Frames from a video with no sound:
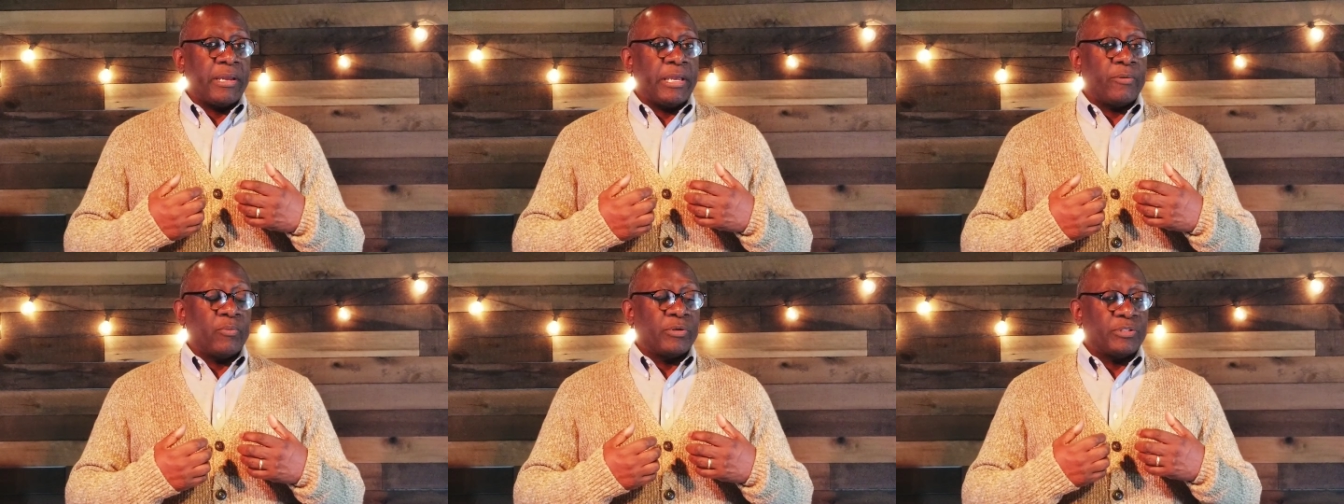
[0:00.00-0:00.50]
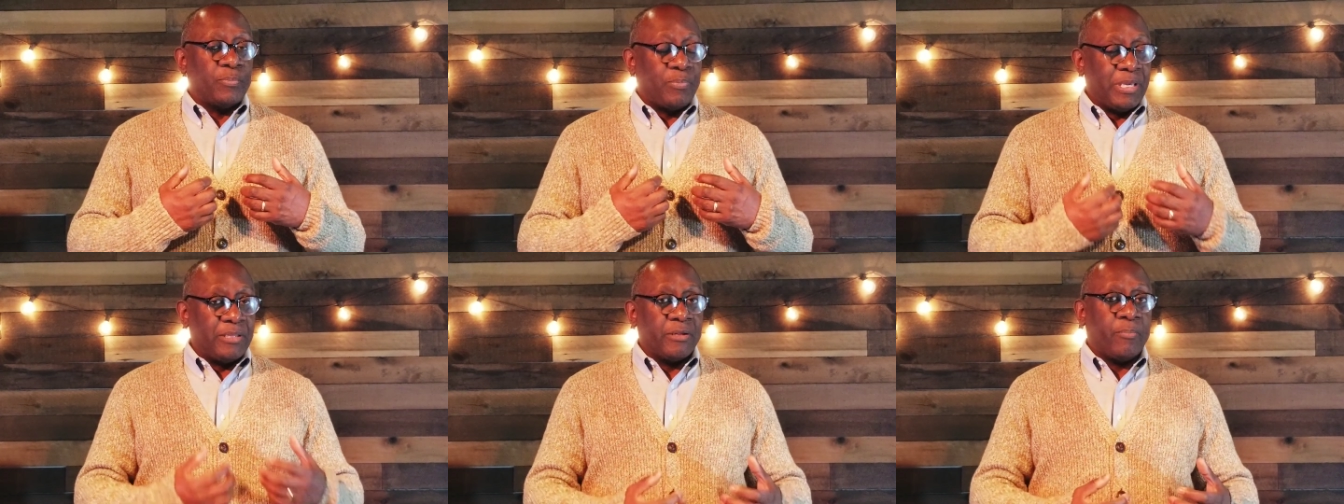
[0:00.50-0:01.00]
it was
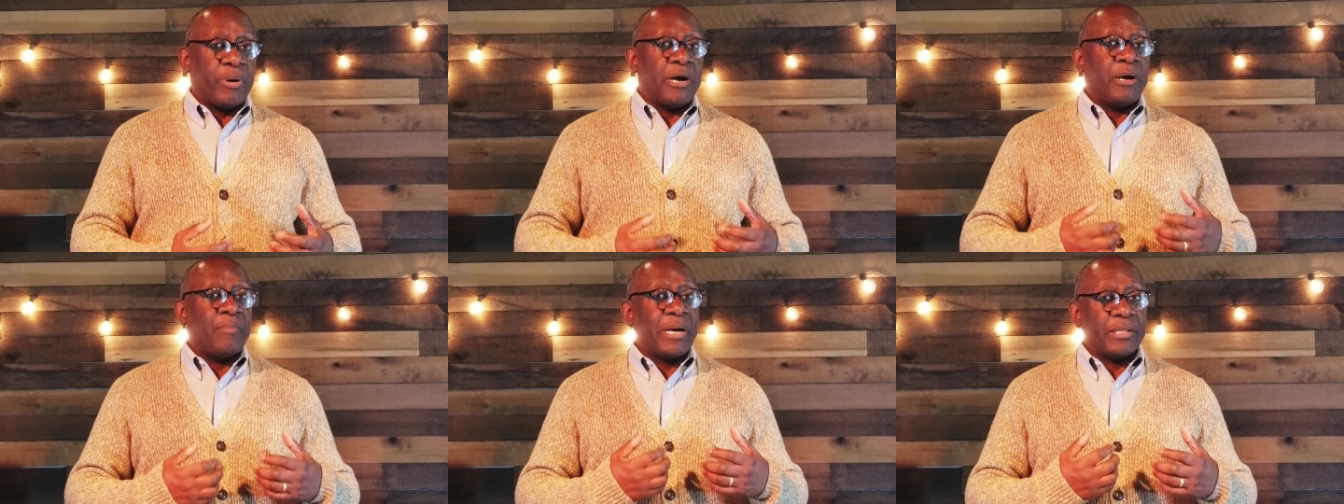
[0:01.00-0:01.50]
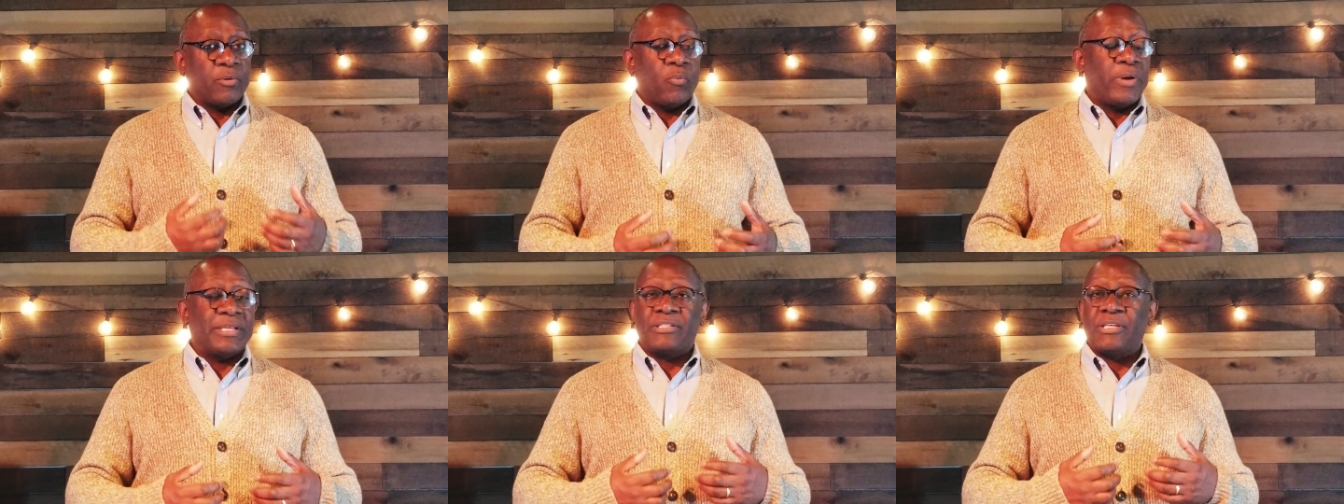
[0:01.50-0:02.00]
beaten upon by the
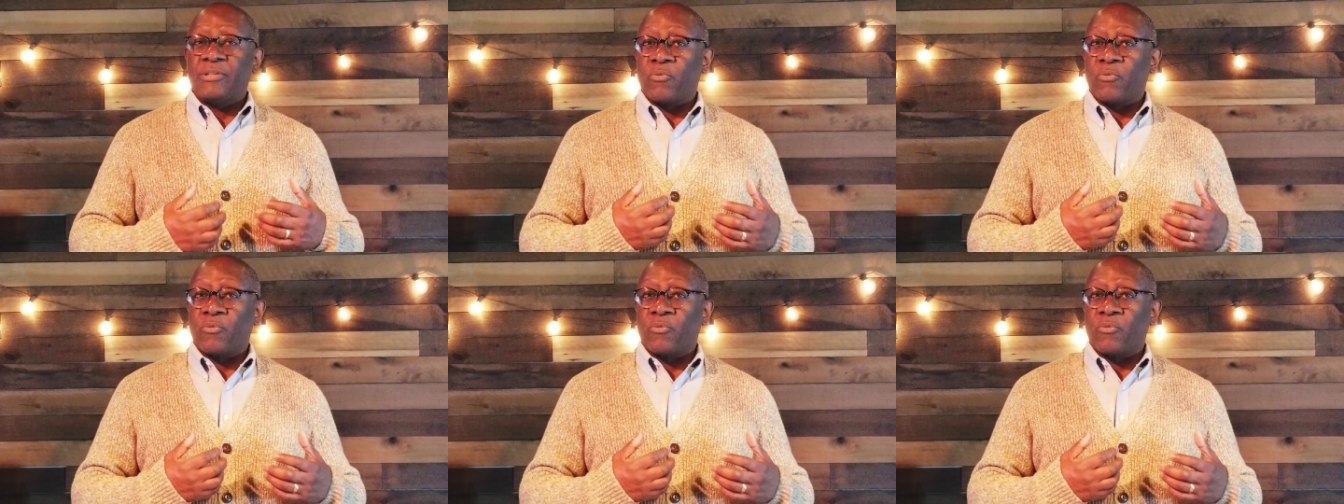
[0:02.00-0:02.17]
winds and